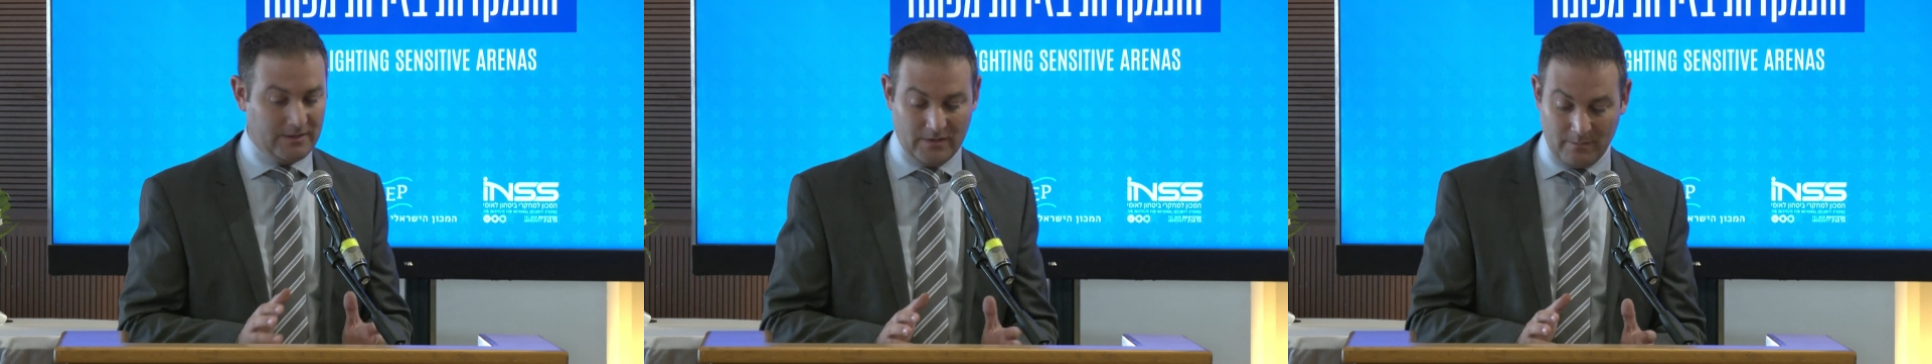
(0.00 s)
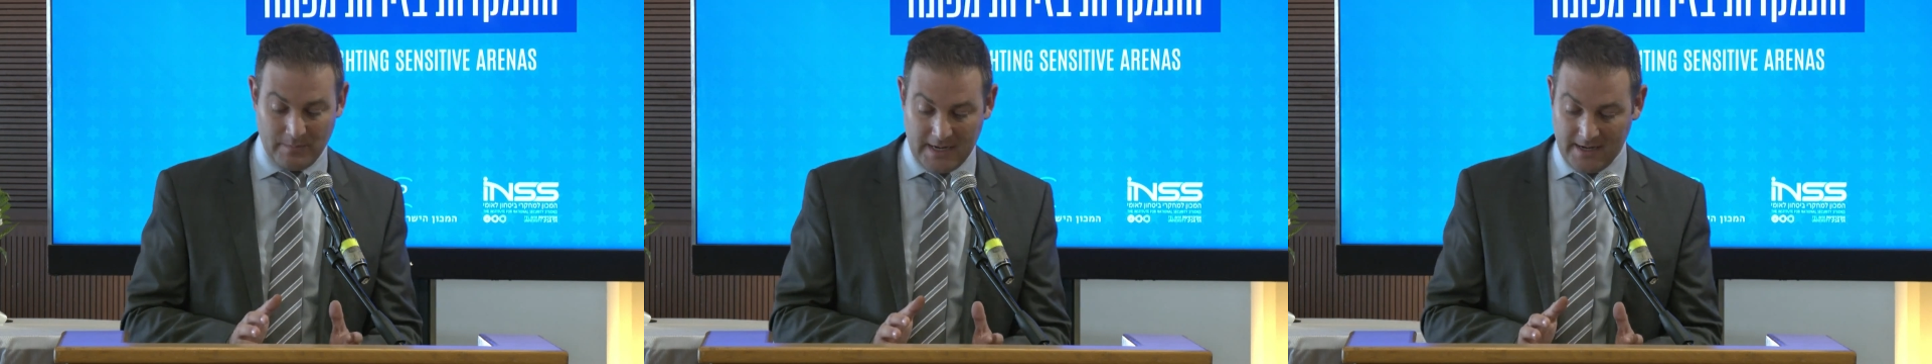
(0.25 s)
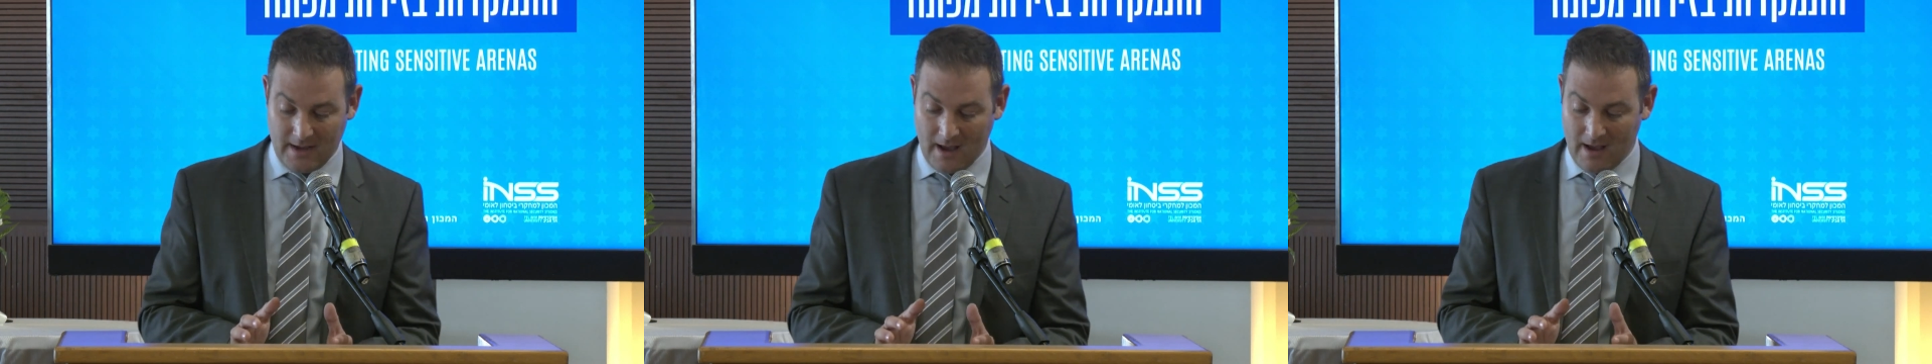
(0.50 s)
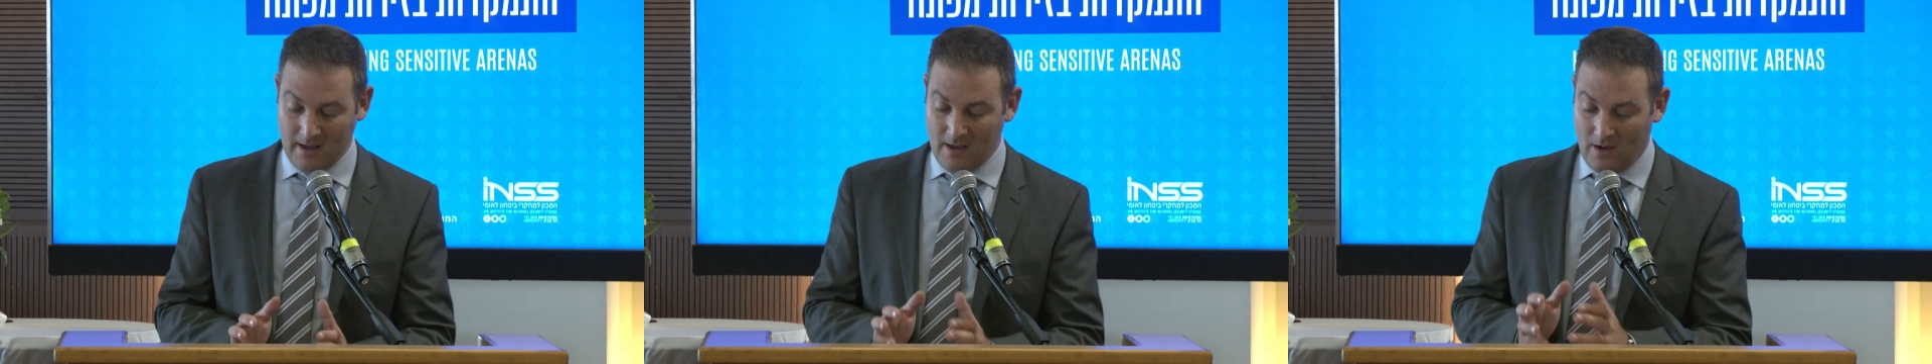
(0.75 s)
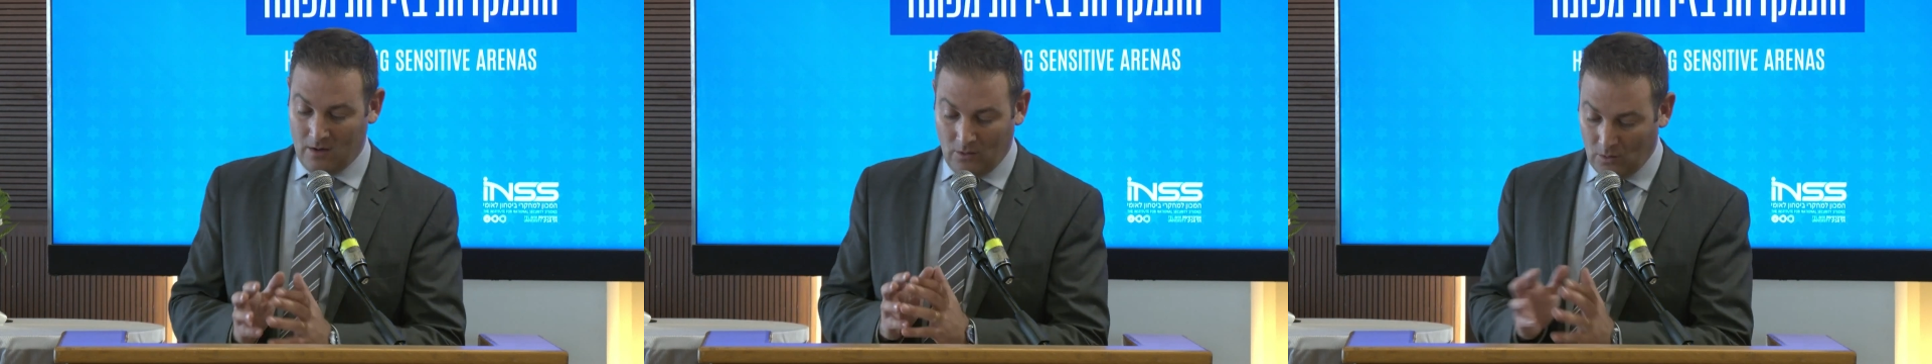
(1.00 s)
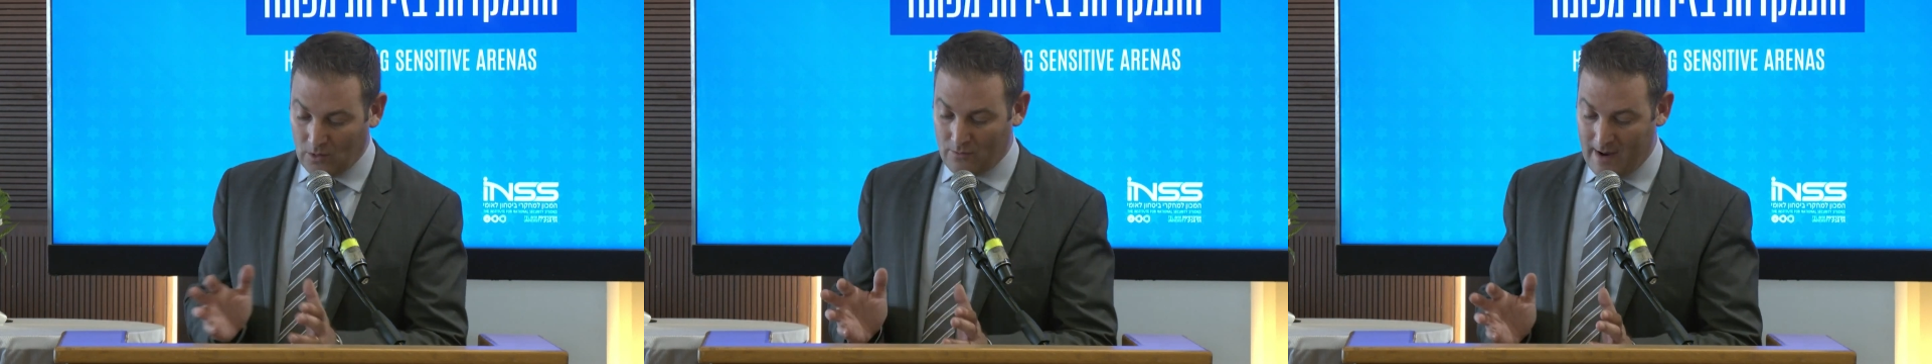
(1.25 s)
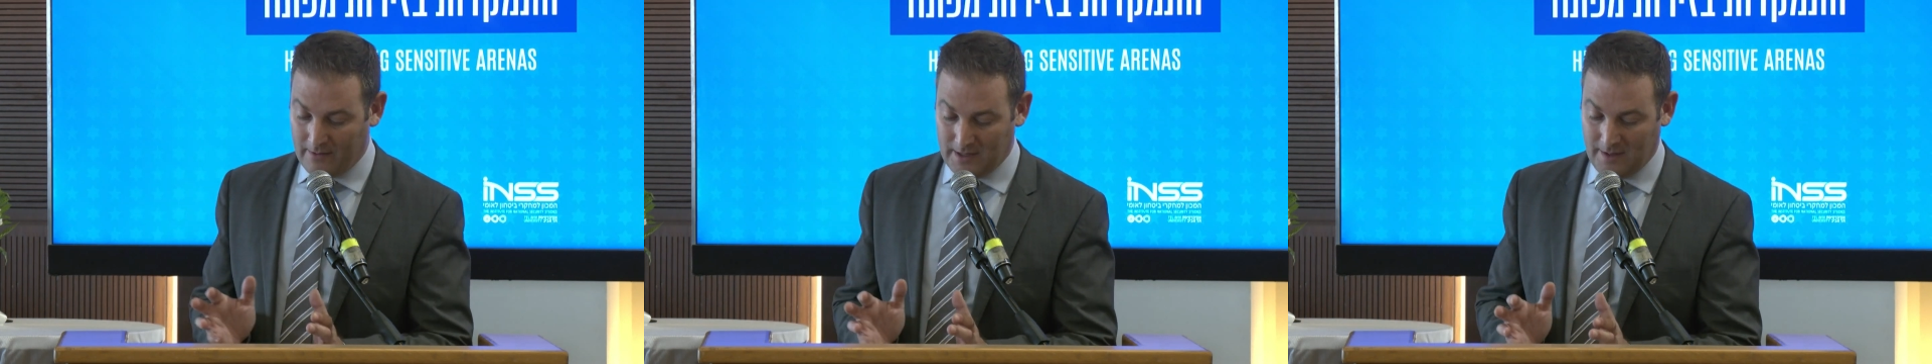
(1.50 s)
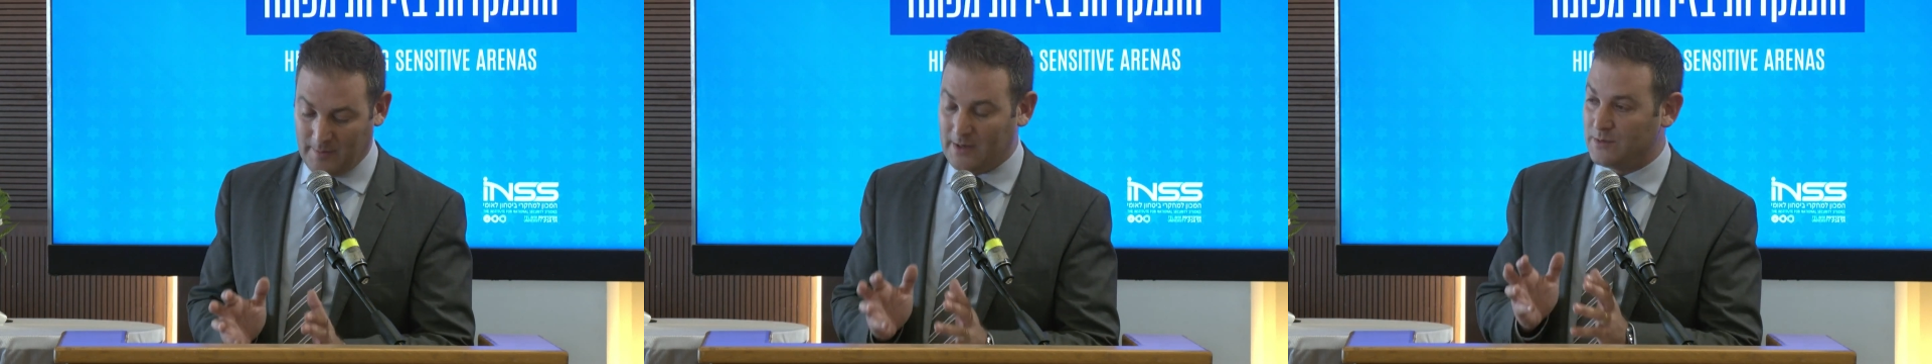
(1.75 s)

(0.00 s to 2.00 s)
in the media, all around him.